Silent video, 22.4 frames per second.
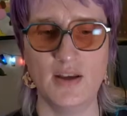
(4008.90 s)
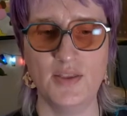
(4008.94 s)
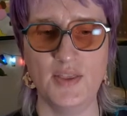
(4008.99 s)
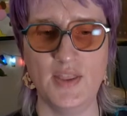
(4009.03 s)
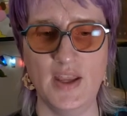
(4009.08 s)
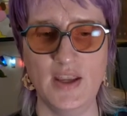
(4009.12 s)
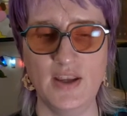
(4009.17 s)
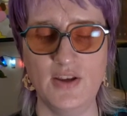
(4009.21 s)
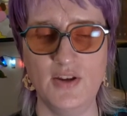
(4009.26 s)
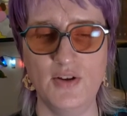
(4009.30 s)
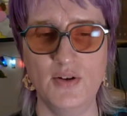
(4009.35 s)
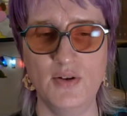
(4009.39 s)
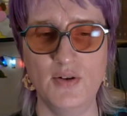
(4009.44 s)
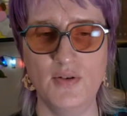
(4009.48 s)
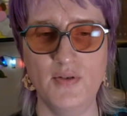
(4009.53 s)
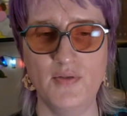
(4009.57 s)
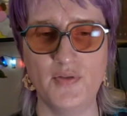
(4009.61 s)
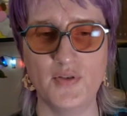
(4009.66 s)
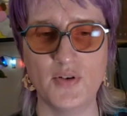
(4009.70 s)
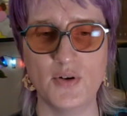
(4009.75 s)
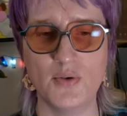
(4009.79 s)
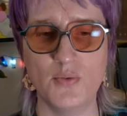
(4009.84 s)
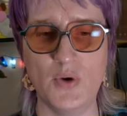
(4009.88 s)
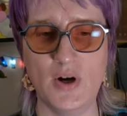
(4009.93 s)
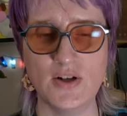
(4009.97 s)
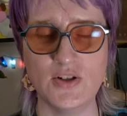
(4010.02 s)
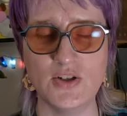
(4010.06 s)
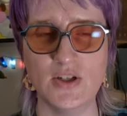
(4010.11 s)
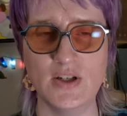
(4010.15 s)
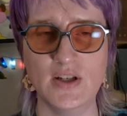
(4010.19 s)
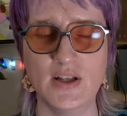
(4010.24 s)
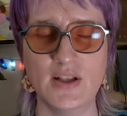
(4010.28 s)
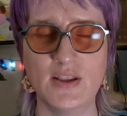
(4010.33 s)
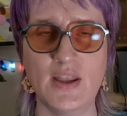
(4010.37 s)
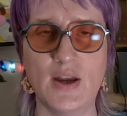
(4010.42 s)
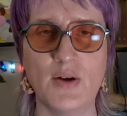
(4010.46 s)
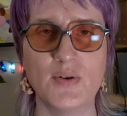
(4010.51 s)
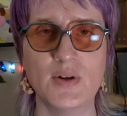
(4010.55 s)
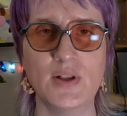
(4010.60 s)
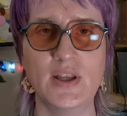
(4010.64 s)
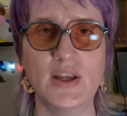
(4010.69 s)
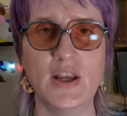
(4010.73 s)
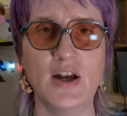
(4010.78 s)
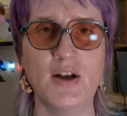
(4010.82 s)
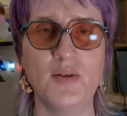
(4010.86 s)
Thank you for watching. That
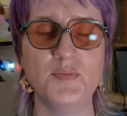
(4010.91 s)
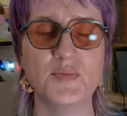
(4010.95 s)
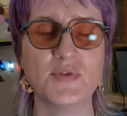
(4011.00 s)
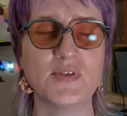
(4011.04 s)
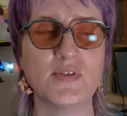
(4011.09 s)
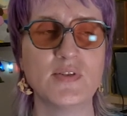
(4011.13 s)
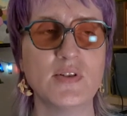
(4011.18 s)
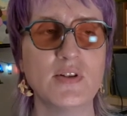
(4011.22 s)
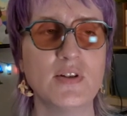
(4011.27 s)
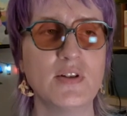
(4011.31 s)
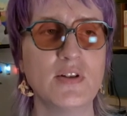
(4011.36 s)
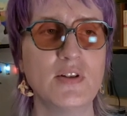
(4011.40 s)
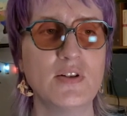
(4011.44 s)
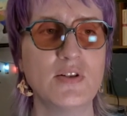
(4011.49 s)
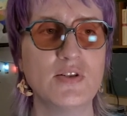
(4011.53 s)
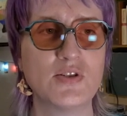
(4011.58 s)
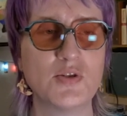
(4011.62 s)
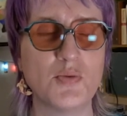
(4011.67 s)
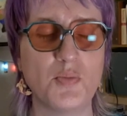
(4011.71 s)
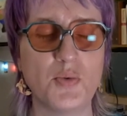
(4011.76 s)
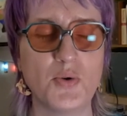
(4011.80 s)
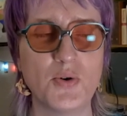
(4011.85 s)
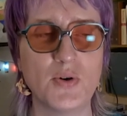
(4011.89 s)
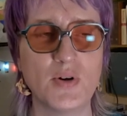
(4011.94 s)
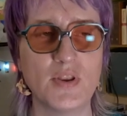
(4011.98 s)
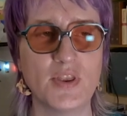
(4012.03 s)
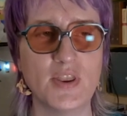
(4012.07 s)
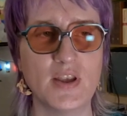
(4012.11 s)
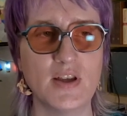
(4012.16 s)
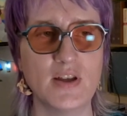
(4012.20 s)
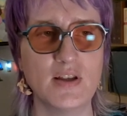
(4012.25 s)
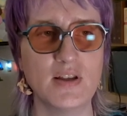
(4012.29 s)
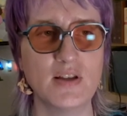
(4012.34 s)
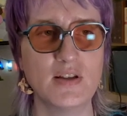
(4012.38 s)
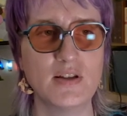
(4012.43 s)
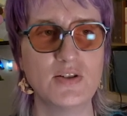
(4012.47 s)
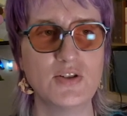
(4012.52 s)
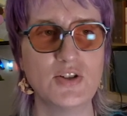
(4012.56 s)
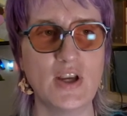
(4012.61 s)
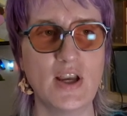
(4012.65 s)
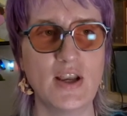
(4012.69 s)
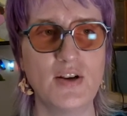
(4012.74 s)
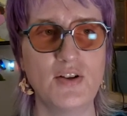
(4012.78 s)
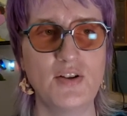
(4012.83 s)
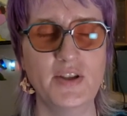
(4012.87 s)
really helps support the
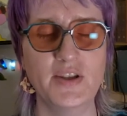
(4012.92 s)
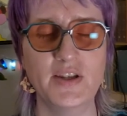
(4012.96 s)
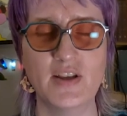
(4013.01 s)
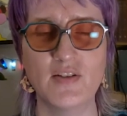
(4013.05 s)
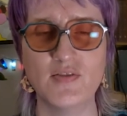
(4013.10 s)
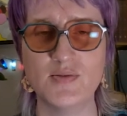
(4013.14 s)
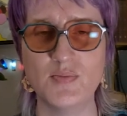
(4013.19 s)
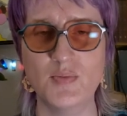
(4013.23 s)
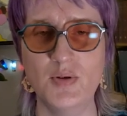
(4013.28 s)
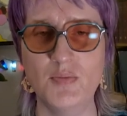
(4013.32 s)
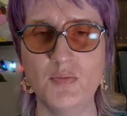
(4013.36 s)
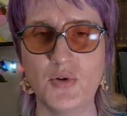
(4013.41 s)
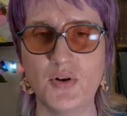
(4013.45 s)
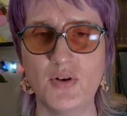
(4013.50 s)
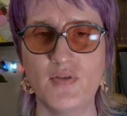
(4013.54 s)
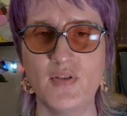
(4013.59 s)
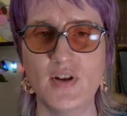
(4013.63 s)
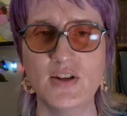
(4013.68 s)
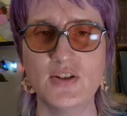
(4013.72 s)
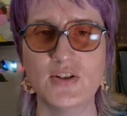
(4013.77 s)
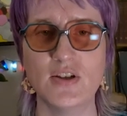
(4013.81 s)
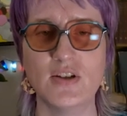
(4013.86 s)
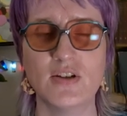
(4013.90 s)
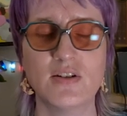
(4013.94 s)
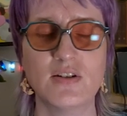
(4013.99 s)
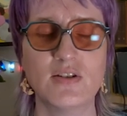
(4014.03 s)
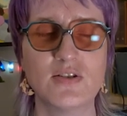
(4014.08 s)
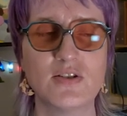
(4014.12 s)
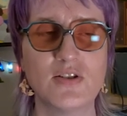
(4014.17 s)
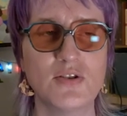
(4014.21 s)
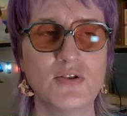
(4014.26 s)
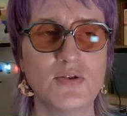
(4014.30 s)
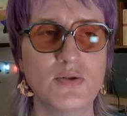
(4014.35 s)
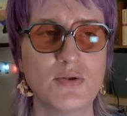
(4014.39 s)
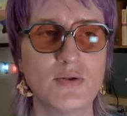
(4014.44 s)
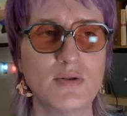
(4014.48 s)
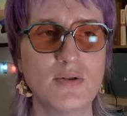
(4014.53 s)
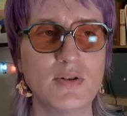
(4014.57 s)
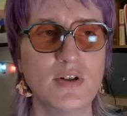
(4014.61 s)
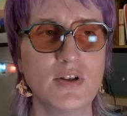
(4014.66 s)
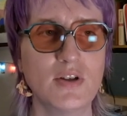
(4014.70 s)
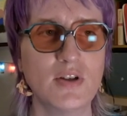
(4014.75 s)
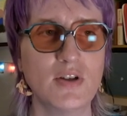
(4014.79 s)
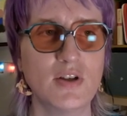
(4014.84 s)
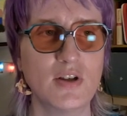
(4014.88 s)
channel and gives me motivation to
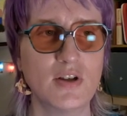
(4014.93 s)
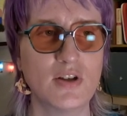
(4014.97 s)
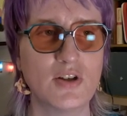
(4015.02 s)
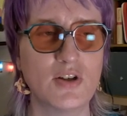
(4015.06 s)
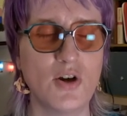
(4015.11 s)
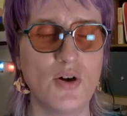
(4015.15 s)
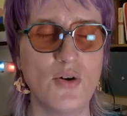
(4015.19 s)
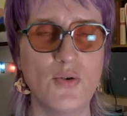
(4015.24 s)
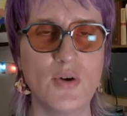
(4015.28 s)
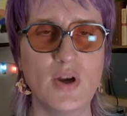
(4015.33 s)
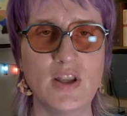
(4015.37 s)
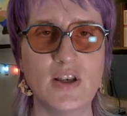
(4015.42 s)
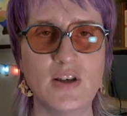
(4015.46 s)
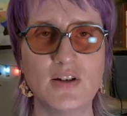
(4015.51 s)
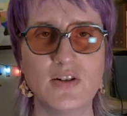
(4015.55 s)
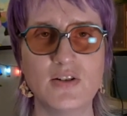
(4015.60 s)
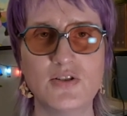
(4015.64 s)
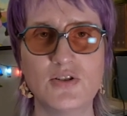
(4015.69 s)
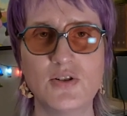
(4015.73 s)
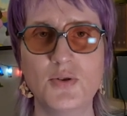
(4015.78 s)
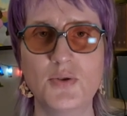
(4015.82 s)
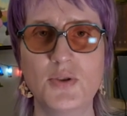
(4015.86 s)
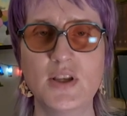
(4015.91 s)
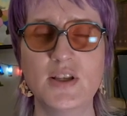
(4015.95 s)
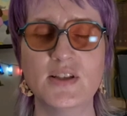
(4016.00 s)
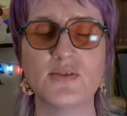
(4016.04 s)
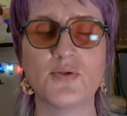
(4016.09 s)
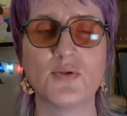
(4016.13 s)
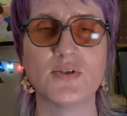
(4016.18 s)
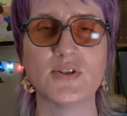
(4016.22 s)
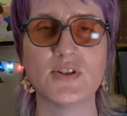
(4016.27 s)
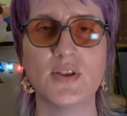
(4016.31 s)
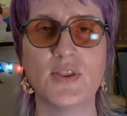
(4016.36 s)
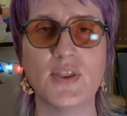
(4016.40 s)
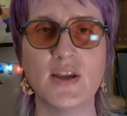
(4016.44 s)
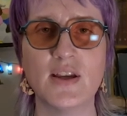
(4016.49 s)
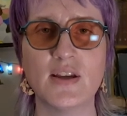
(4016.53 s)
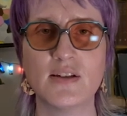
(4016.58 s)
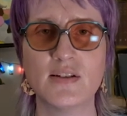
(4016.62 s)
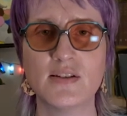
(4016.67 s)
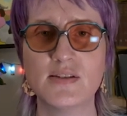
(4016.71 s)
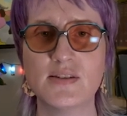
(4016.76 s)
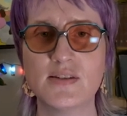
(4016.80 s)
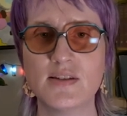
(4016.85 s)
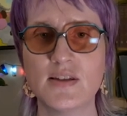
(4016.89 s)
go and do these sorts of
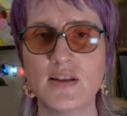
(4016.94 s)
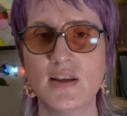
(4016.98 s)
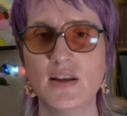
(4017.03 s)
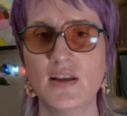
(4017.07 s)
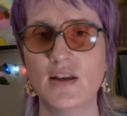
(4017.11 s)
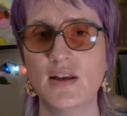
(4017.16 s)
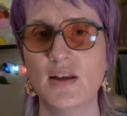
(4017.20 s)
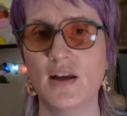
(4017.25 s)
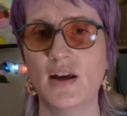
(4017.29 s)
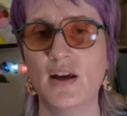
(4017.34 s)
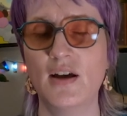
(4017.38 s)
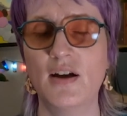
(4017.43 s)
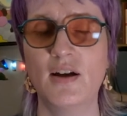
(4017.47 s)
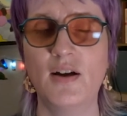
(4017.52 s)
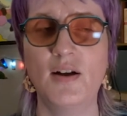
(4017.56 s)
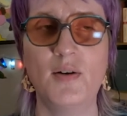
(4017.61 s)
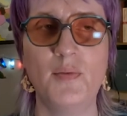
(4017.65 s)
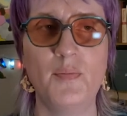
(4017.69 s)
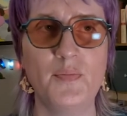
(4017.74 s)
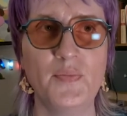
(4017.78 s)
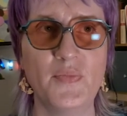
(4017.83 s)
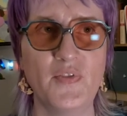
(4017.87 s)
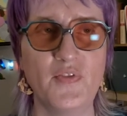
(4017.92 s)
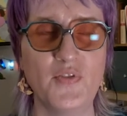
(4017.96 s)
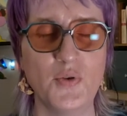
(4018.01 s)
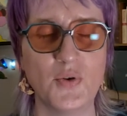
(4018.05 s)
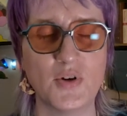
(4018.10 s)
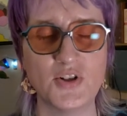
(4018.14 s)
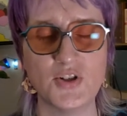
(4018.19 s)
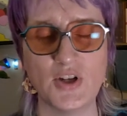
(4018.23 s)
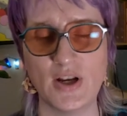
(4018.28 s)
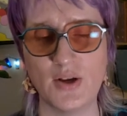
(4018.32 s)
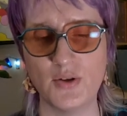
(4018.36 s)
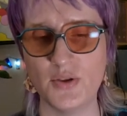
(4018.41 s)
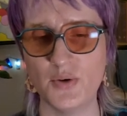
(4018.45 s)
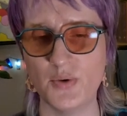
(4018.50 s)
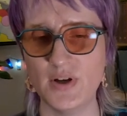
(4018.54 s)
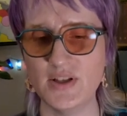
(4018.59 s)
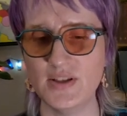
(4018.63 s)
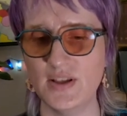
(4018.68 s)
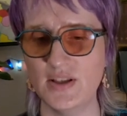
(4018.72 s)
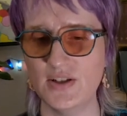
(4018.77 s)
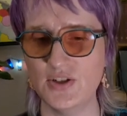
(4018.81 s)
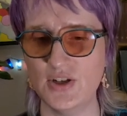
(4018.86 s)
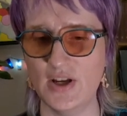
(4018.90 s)
things. Um, if you want to check out the
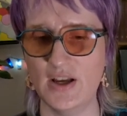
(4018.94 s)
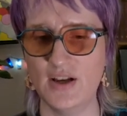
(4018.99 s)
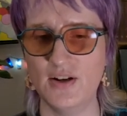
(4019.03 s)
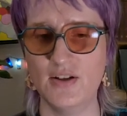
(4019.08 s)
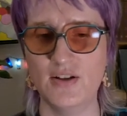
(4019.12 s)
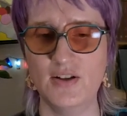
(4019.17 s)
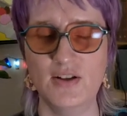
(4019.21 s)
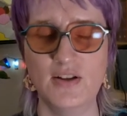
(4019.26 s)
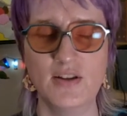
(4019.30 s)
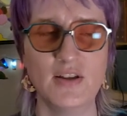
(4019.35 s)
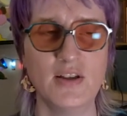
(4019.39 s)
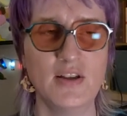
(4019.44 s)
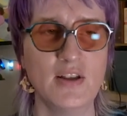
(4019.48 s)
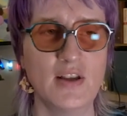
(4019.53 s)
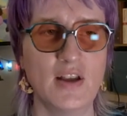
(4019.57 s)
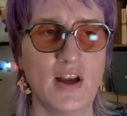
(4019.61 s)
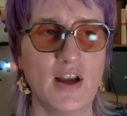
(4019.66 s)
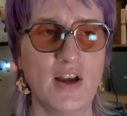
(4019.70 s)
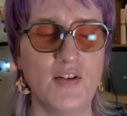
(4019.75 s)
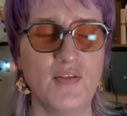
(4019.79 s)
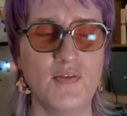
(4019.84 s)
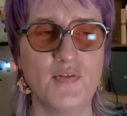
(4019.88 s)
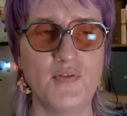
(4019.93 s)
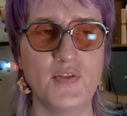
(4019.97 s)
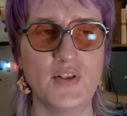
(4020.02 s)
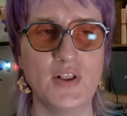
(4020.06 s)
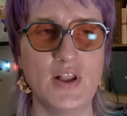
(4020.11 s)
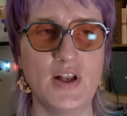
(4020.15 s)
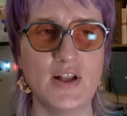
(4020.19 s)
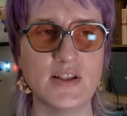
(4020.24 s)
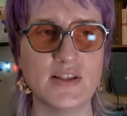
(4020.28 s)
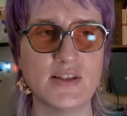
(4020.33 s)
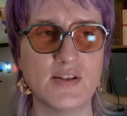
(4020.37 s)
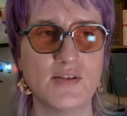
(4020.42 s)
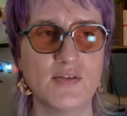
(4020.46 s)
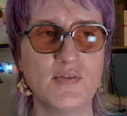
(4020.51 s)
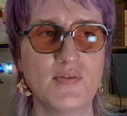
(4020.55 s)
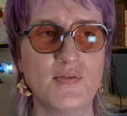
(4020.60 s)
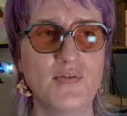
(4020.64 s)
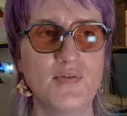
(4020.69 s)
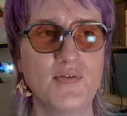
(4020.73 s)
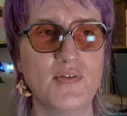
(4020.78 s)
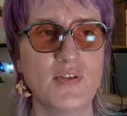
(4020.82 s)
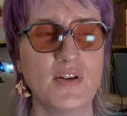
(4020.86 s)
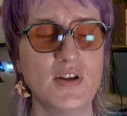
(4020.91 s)
rest of the channel, I have lots
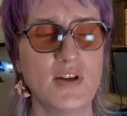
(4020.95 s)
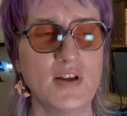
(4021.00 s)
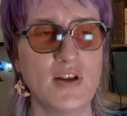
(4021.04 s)
of